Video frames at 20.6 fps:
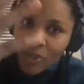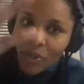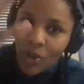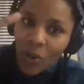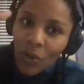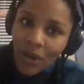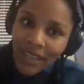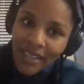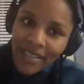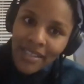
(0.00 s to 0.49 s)

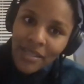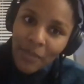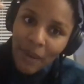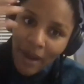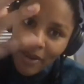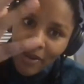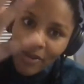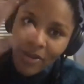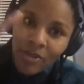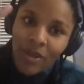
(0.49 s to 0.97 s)
know, what
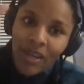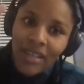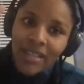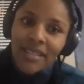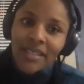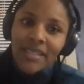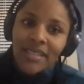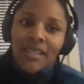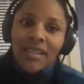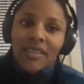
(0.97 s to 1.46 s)
inspires you
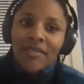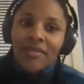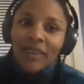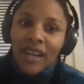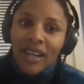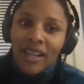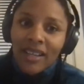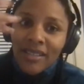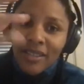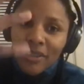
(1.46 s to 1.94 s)
as a
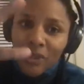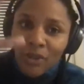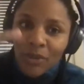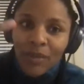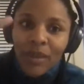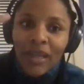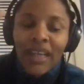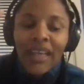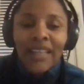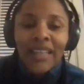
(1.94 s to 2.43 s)
cinephile, as a
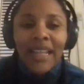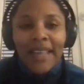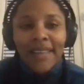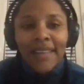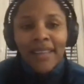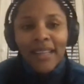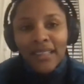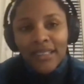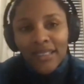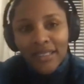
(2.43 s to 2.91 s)
human,
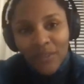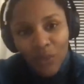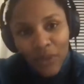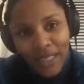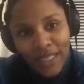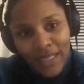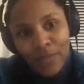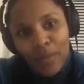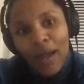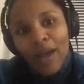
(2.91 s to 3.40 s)
and then
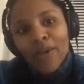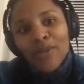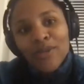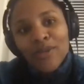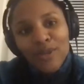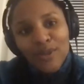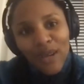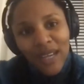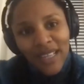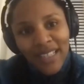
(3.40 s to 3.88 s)
what
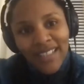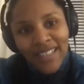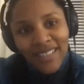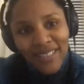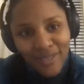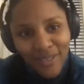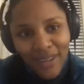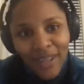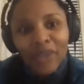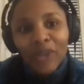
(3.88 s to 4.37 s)
inspires you as a
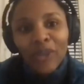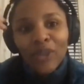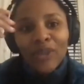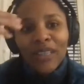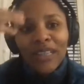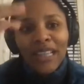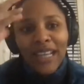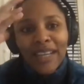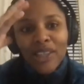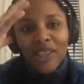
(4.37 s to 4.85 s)
director,
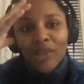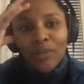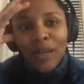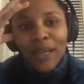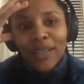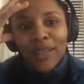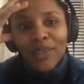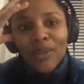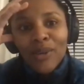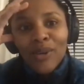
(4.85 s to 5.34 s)
like you
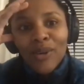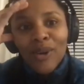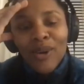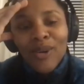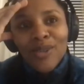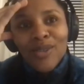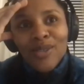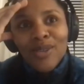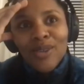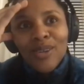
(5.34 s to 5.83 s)
might know
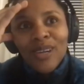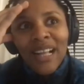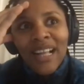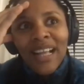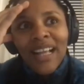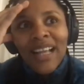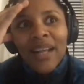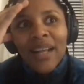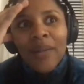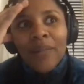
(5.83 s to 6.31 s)
also.
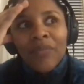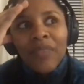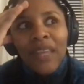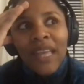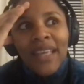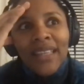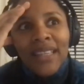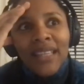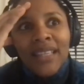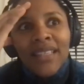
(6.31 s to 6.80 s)

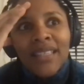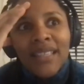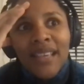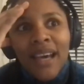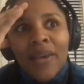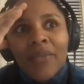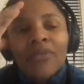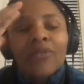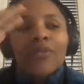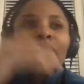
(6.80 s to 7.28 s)
And this
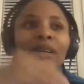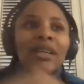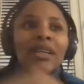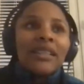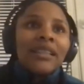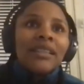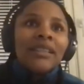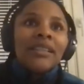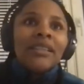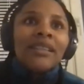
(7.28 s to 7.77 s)
guy
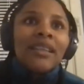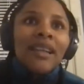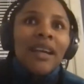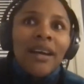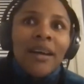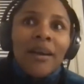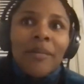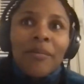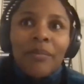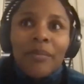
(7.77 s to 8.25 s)
really,
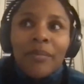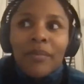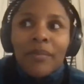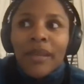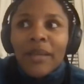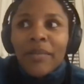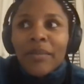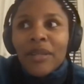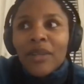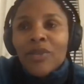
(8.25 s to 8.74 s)

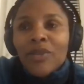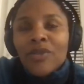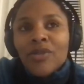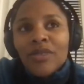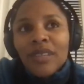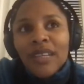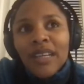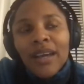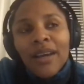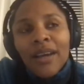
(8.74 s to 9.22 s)
Emir
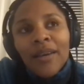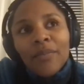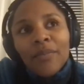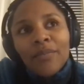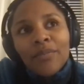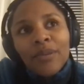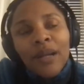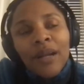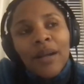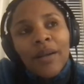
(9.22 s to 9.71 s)
Kusturica,
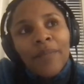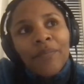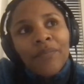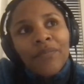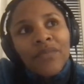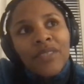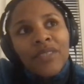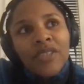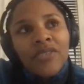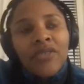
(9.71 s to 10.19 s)

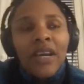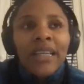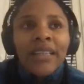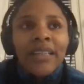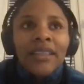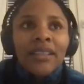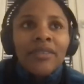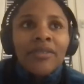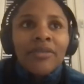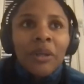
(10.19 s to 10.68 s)

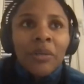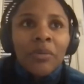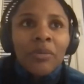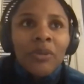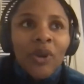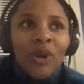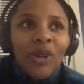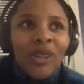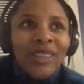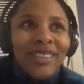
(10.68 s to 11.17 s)
directed a film
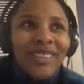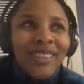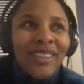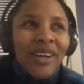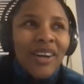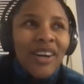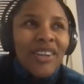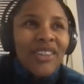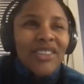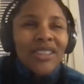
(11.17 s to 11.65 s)
called
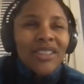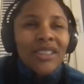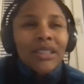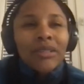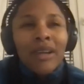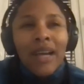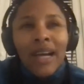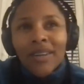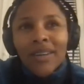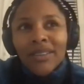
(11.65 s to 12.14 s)

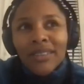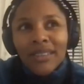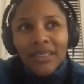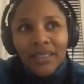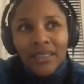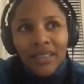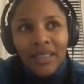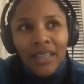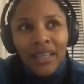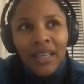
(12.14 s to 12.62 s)
Underground.
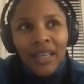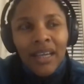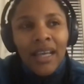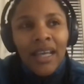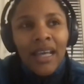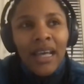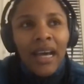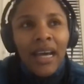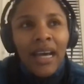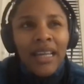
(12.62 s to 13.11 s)

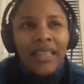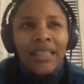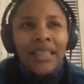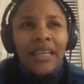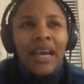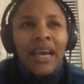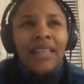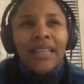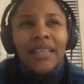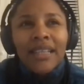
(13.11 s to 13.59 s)

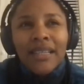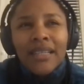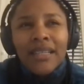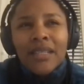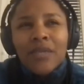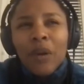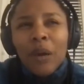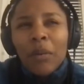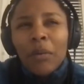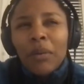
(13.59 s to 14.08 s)
And I think he
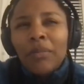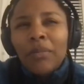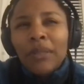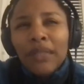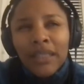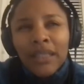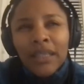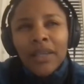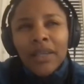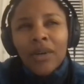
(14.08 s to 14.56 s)
is probably the